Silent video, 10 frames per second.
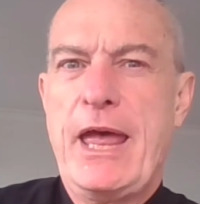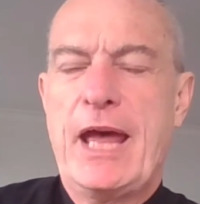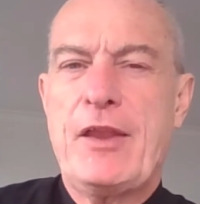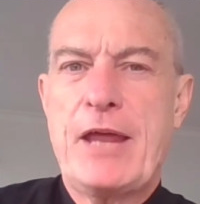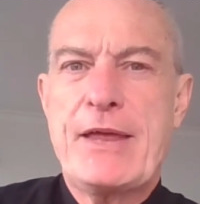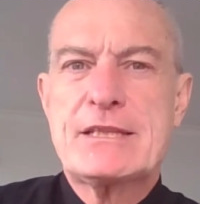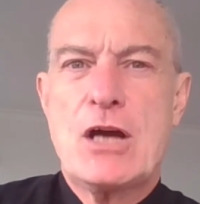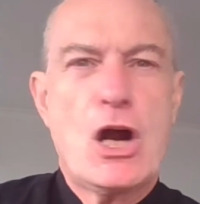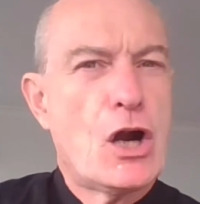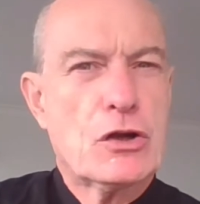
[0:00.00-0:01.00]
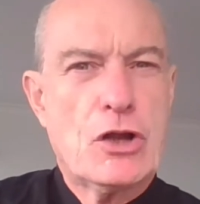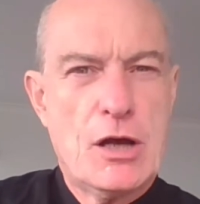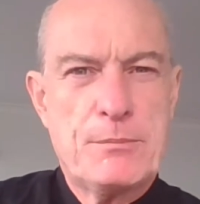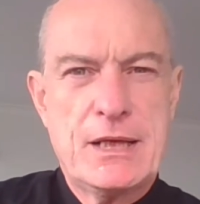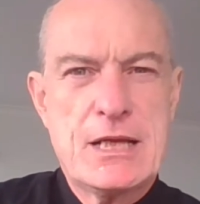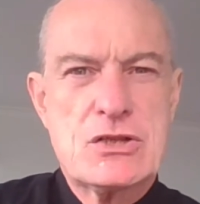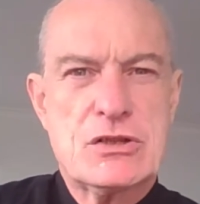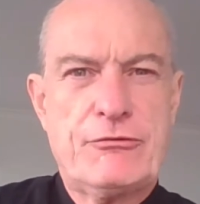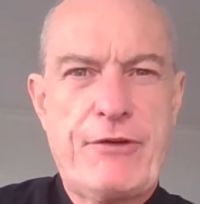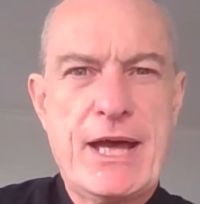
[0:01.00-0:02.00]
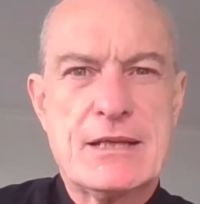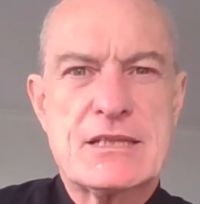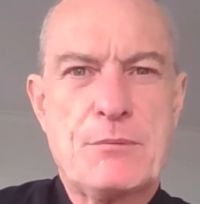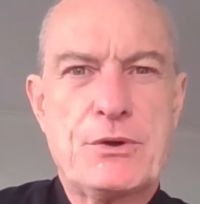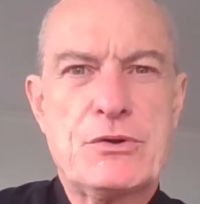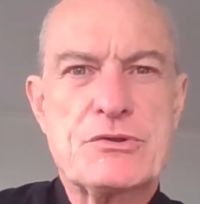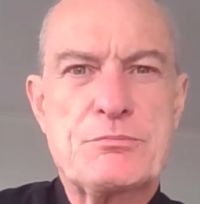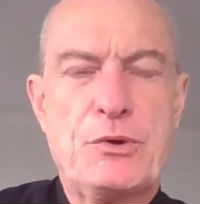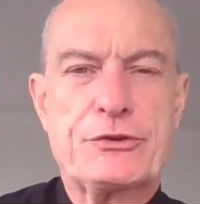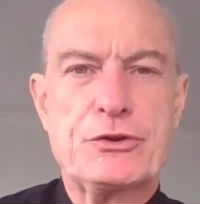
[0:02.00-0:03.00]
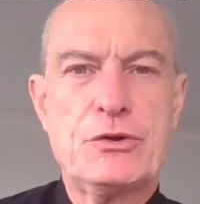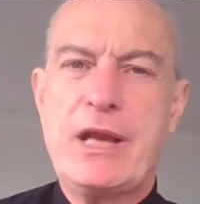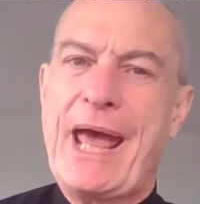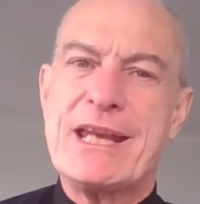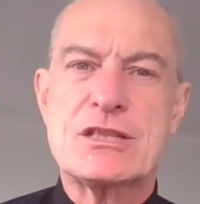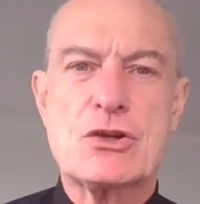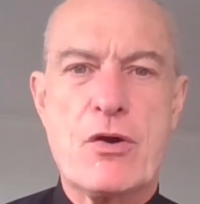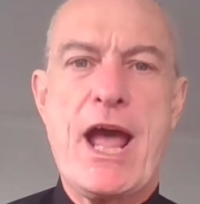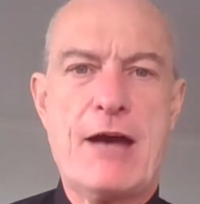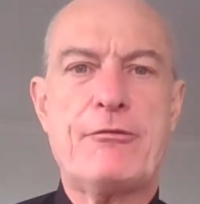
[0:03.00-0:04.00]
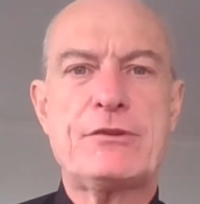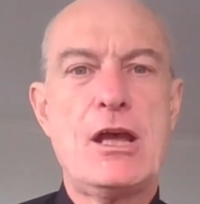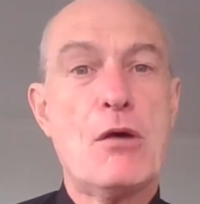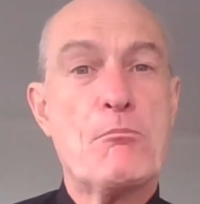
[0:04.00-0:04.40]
And that's a hard combination to find, someone who's both good at his craft,